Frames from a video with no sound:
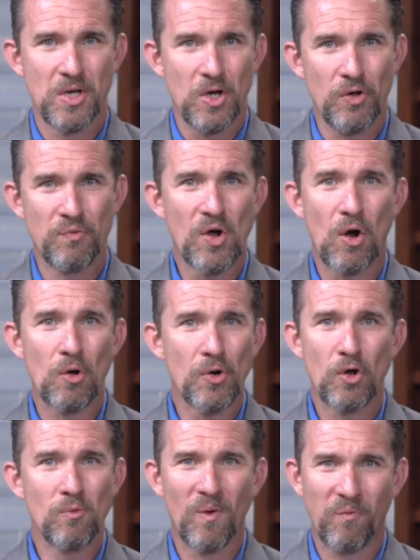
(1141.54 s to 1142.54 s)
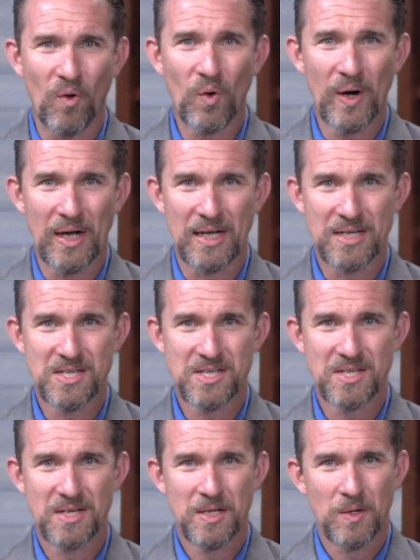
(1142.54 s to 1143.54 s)
who've gone on before
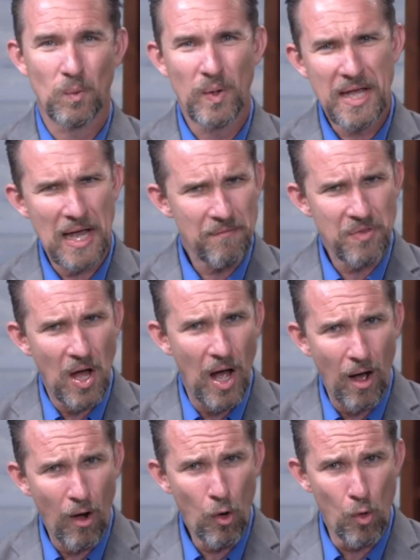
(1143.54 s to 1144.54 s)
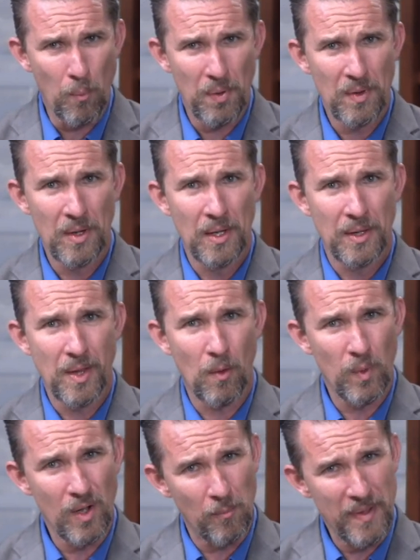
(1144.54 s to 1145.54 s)
us, we have the hope that
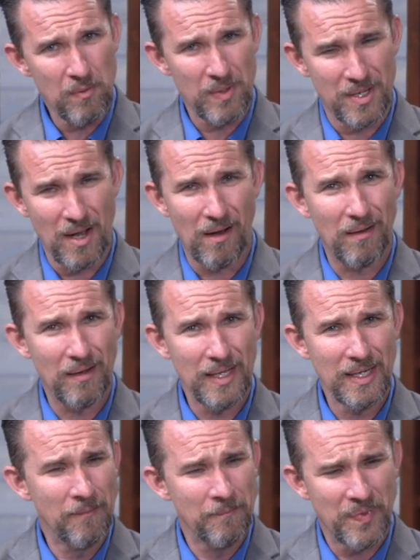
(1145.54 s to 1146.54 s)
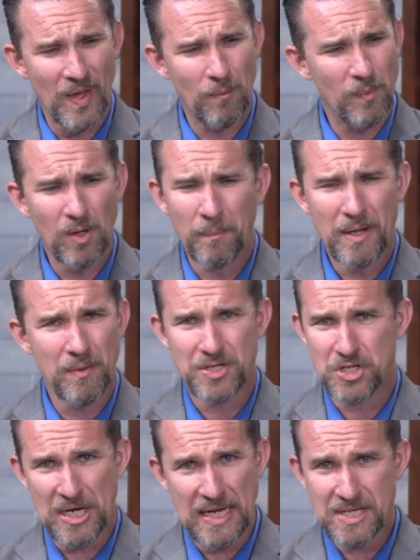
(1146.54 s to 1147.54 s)
we'll be with God, that we'll be with
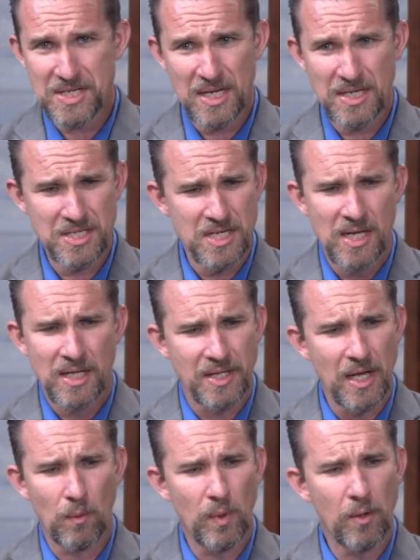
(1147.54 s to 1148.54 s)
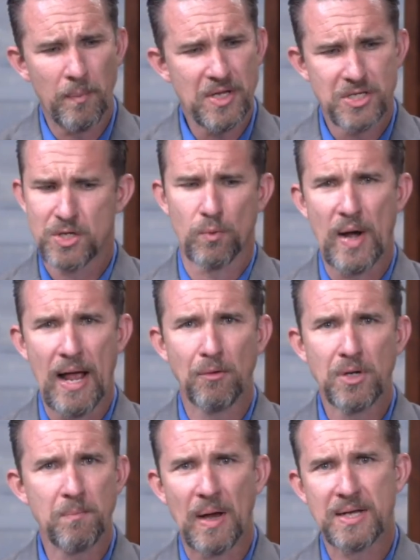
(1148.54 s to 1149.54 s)
Jesus, that we'll be
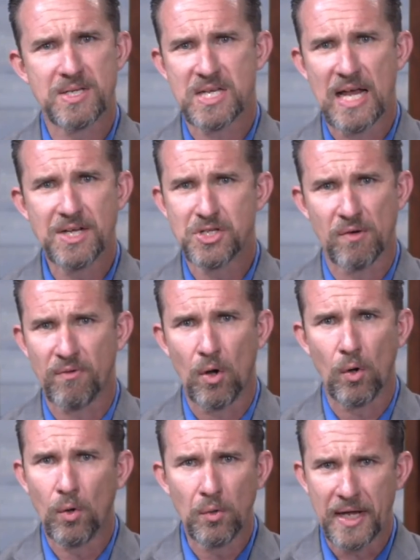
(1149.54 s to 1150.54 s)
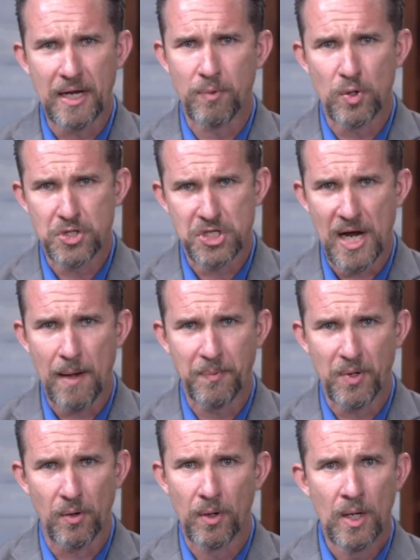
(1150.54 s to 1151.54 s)
surrounded by saints of old, Hebrews
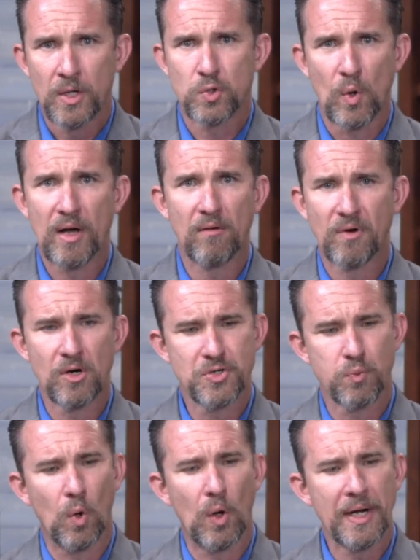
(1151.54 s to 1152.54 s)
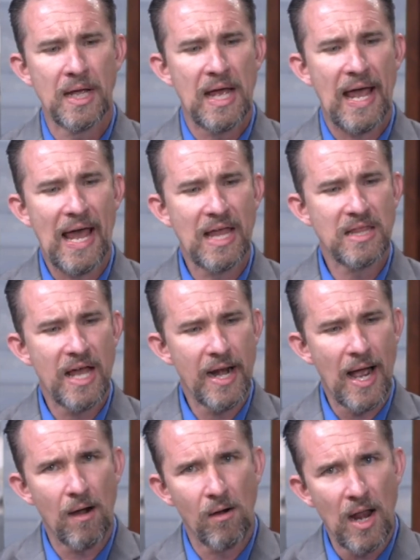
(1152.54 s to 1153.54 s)
chapter 12, verse 1, and
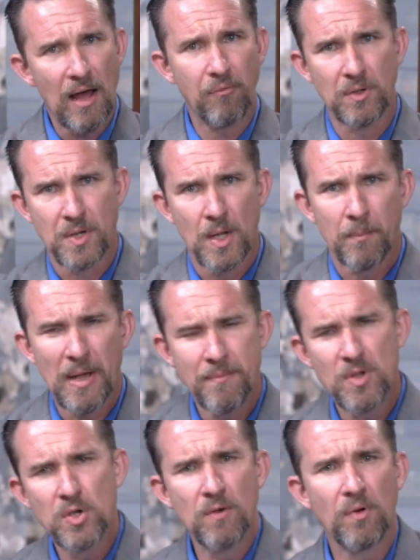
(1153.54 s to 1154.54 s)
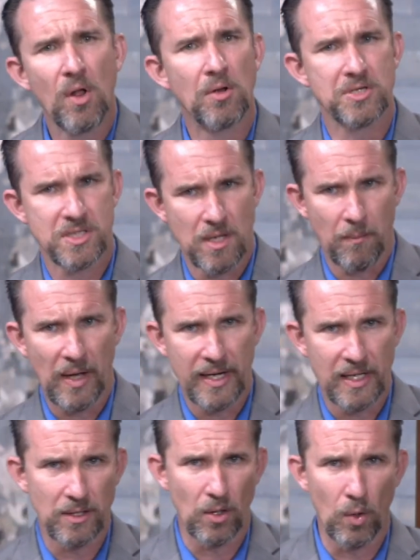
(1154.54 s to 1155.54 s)
that our loved ones, maybe you've lost
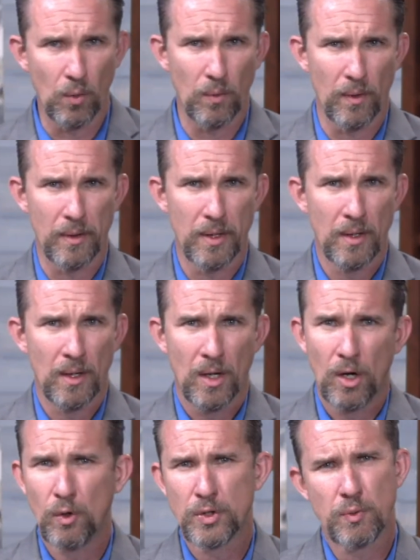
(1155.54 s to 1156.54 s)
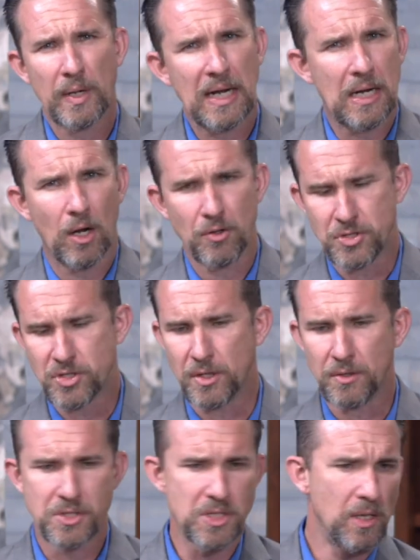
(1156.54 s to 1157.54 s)
somebody in the Lord who is really close to
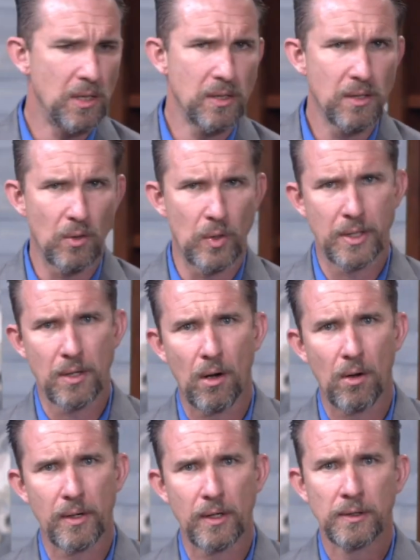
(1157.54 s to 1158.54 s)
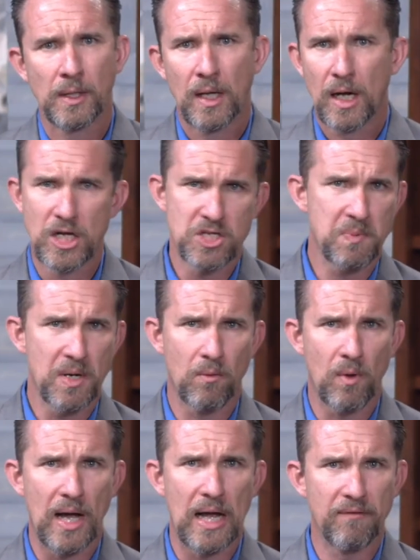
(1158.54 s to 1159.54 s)
you, son or a daughter, husband or
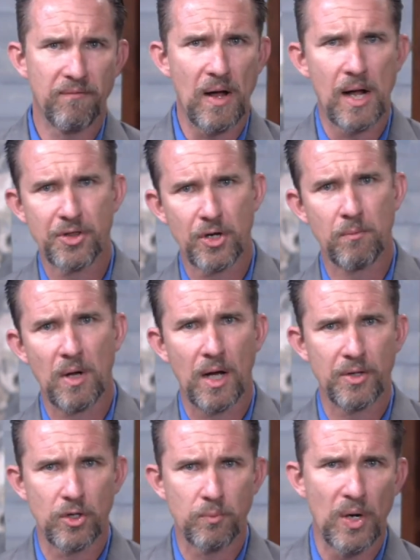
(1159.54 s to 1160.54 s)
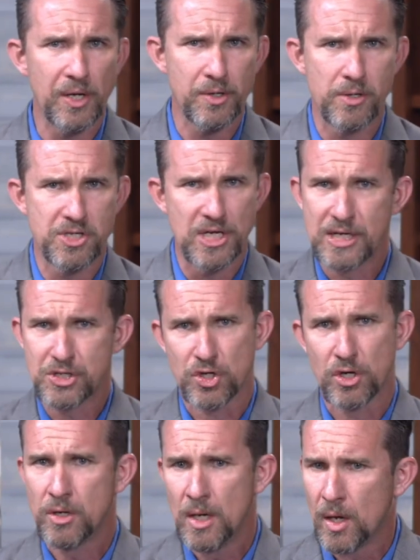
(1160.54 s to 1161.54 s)
wife, father or mother, brother or
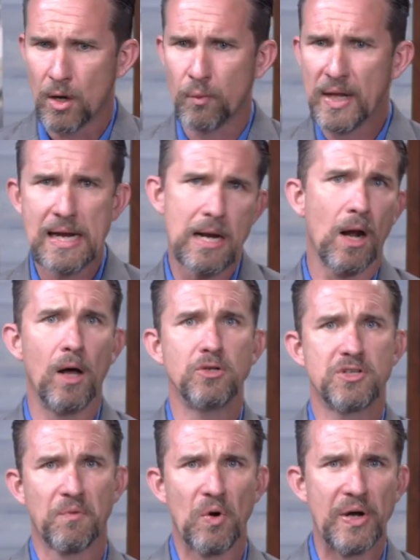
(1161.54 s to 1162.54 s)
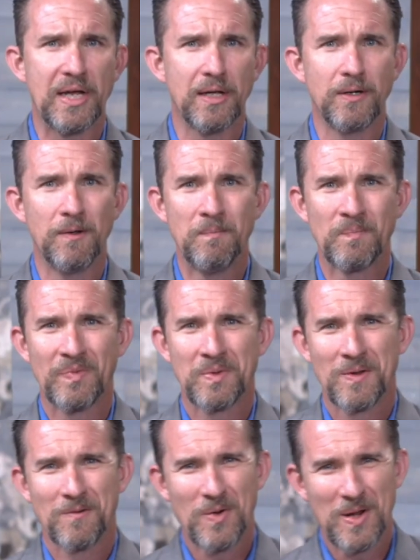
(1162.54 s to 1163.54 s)
sister, a really close friend.
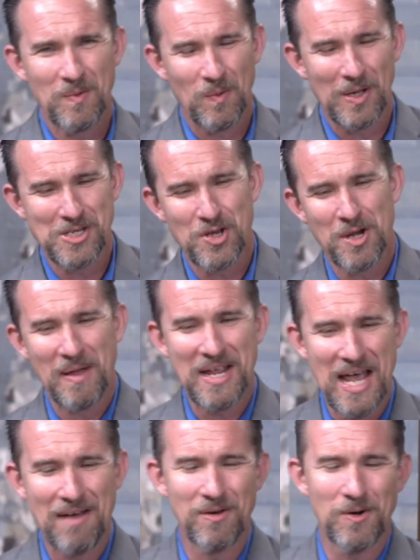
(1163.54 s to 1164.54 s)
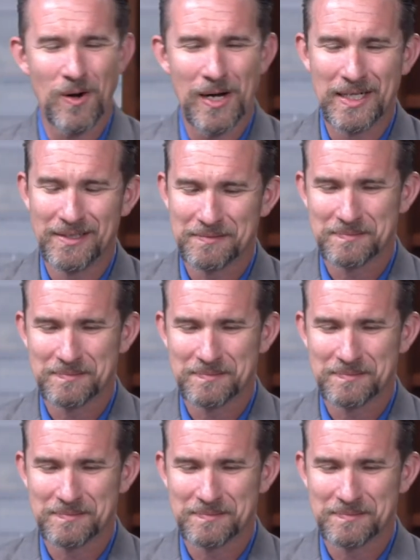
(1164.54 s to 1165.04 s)
Friend, what's going to make heaven great?